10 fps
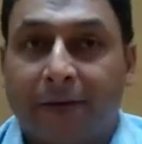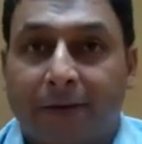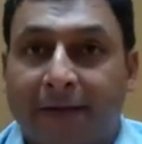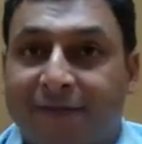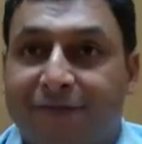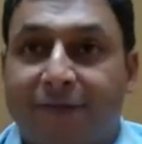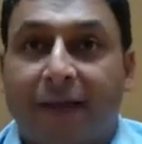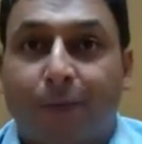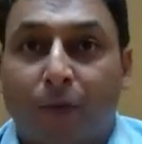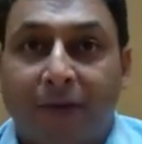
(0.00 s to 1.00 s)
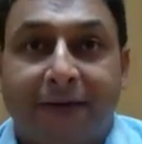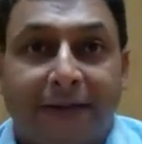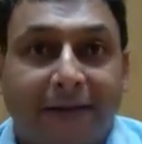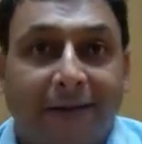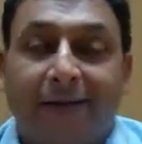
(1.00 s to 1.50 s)
if there are more than
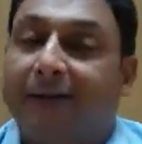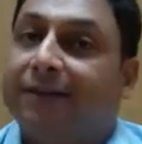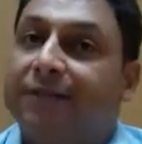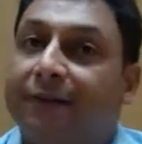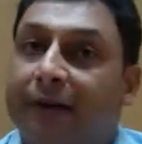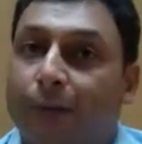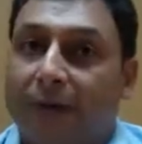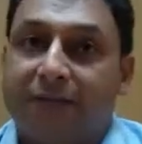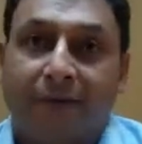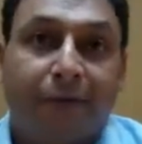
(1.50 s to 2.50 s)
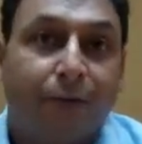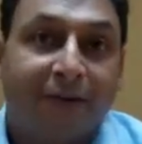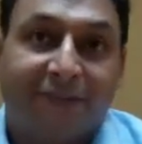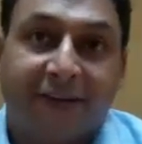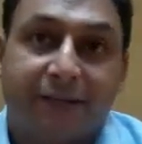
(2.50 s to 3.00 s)
10 severity 1, severity 2
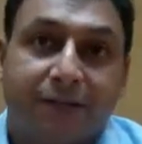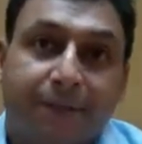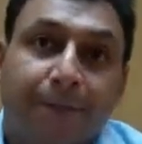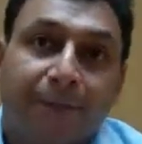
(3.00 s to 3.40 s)
defects,